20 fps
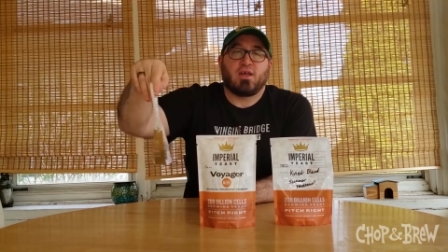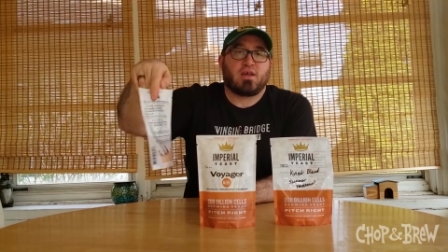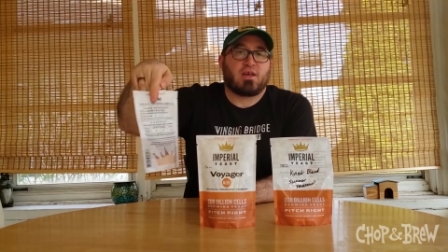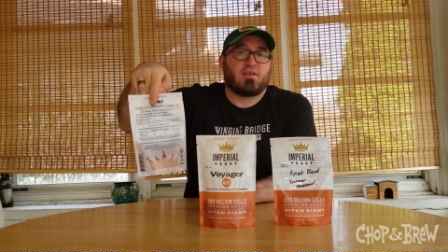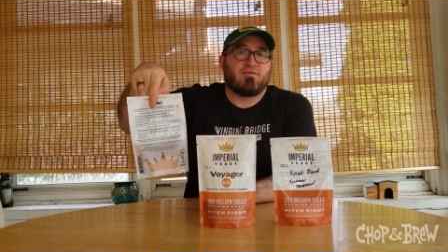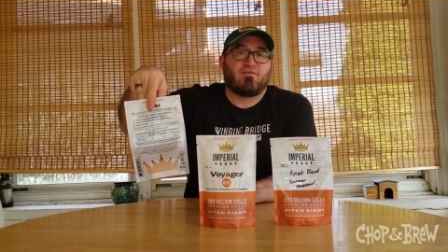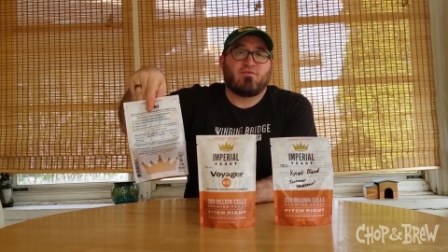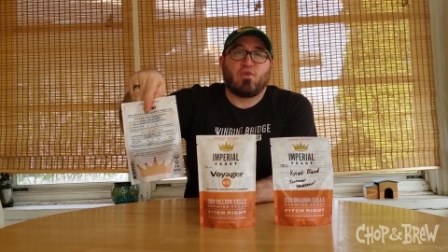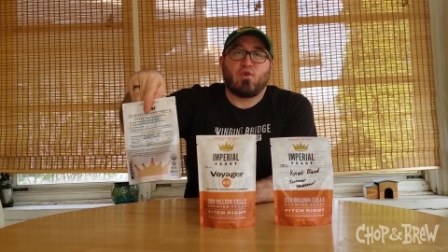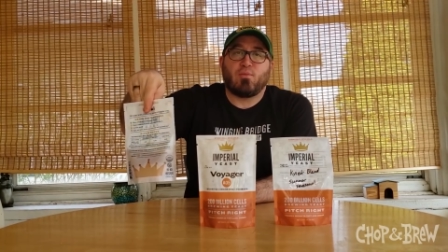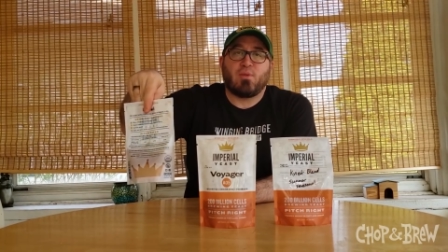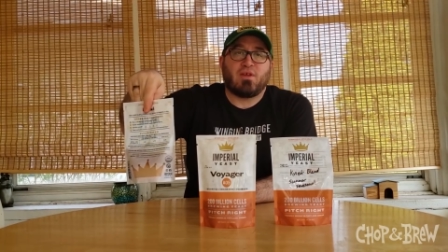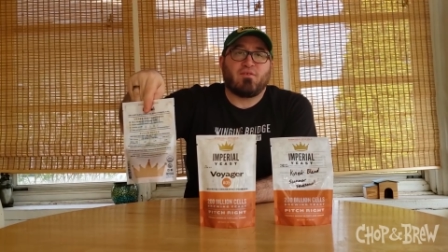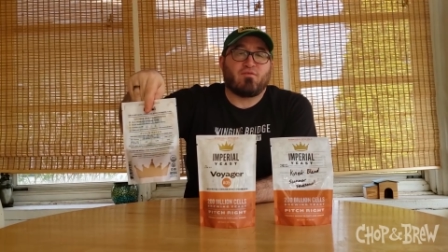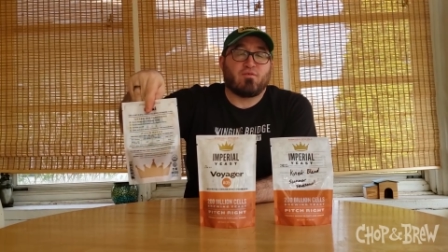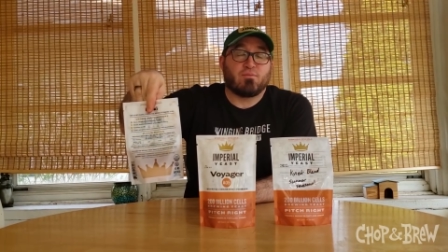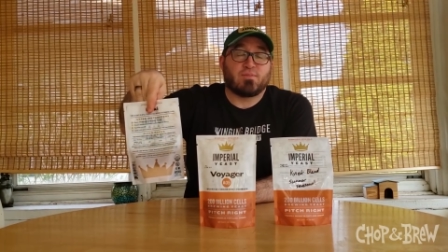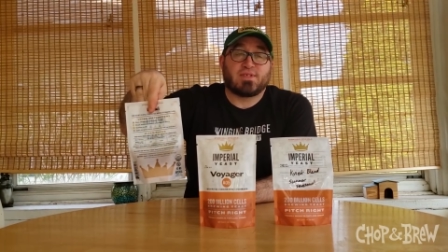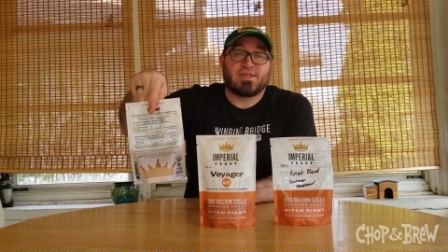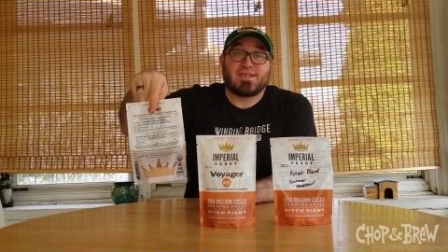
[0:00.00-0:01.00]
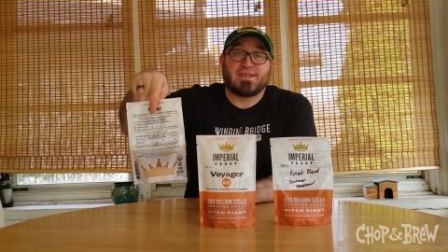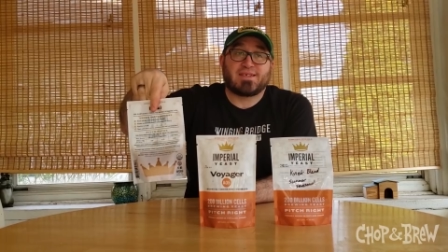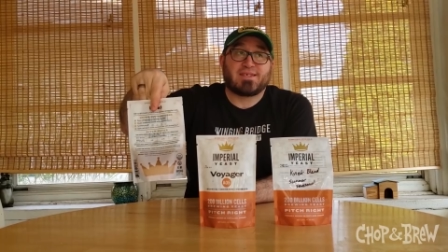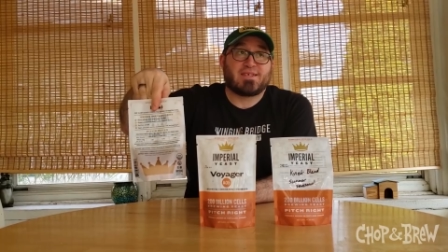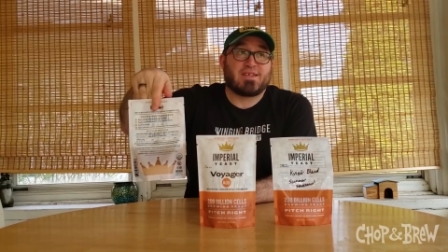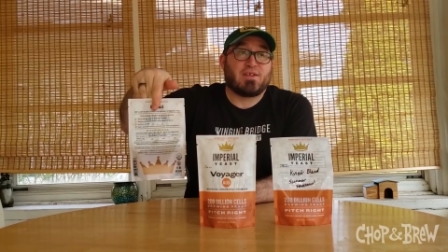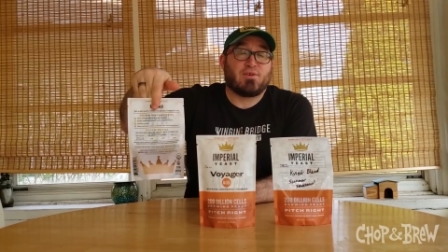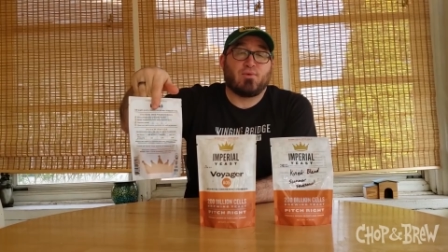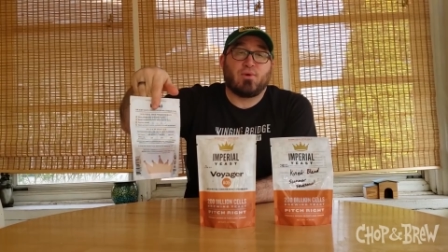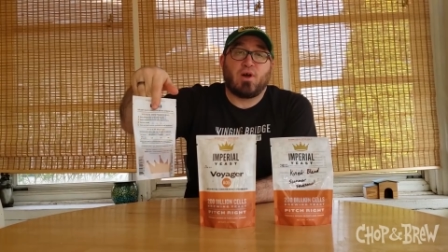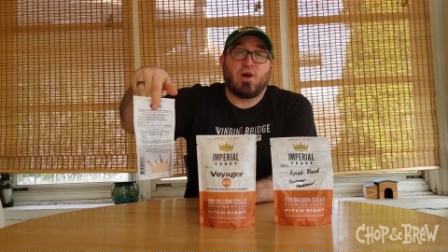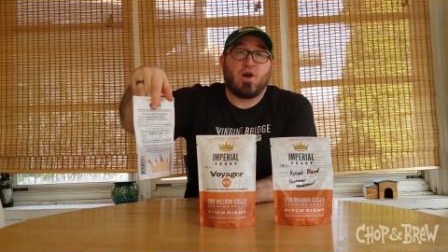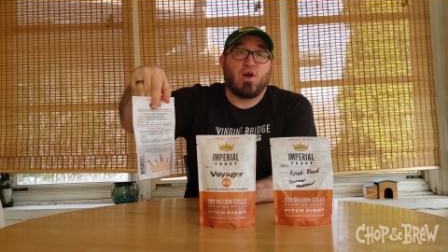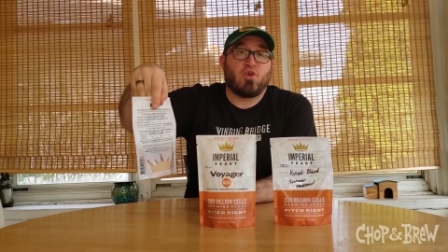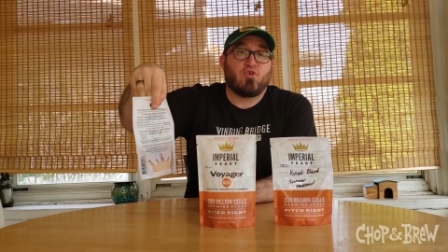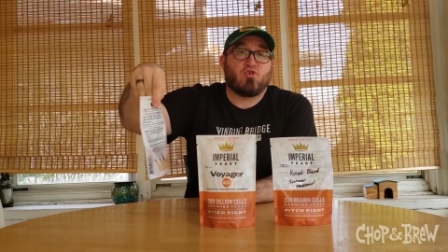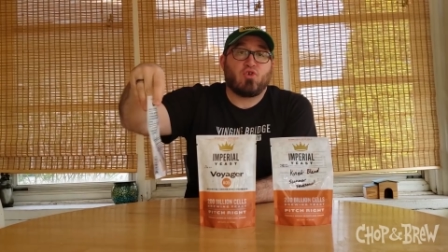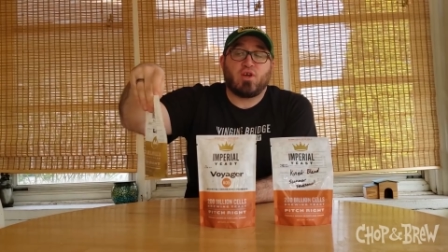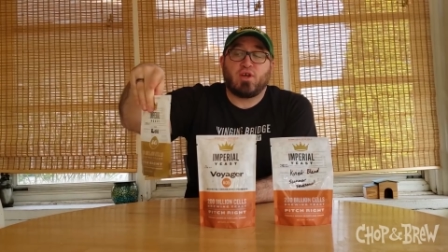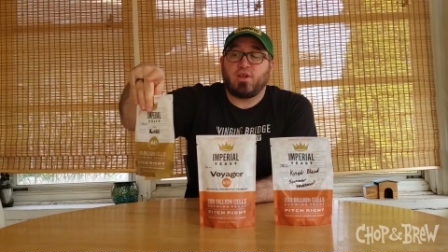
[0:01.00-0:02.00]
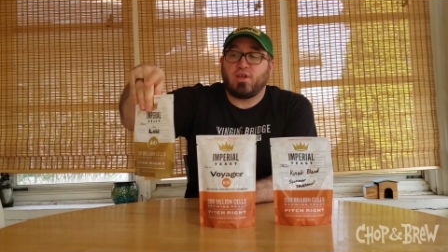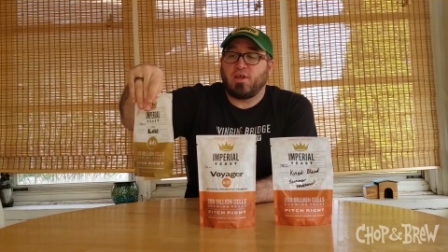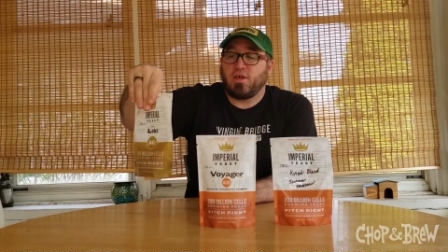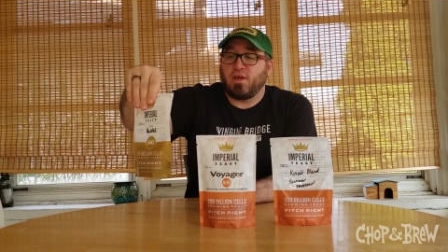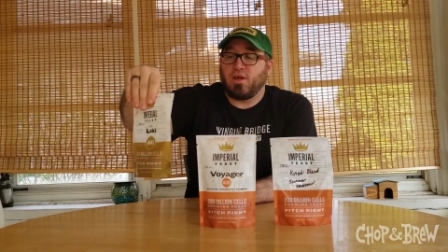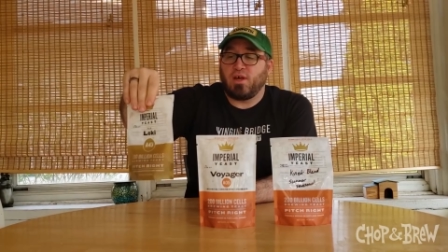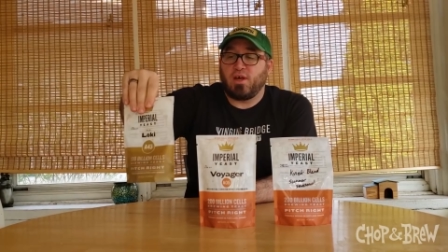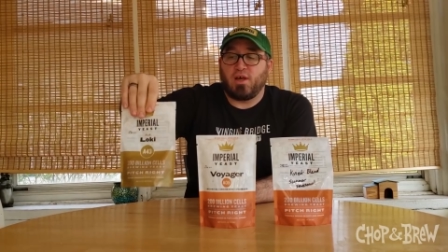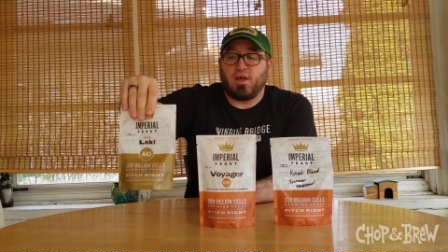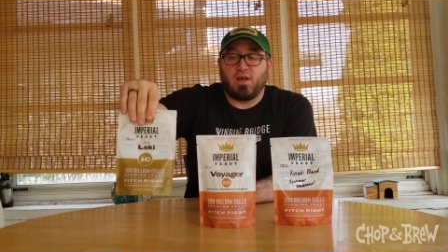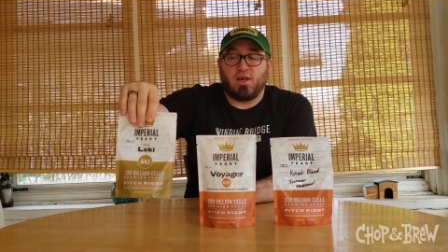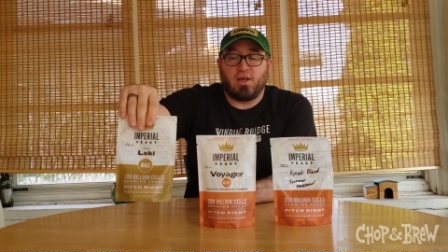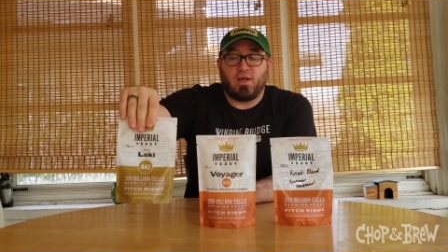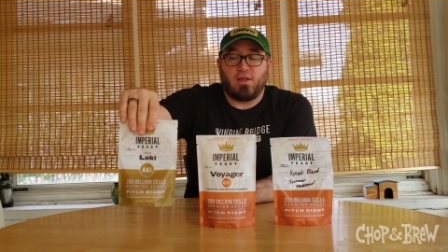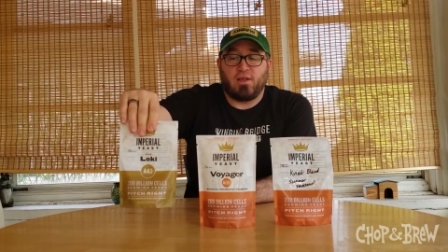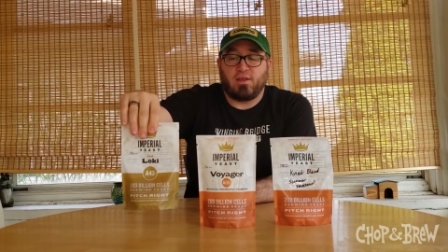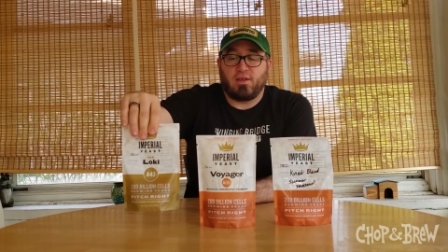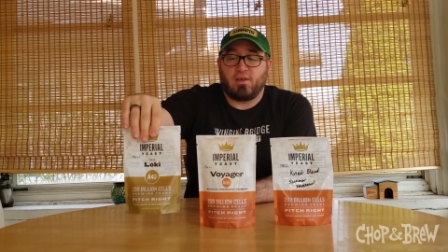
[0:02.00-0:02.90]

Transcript: can ferment from 60 to 100, uh,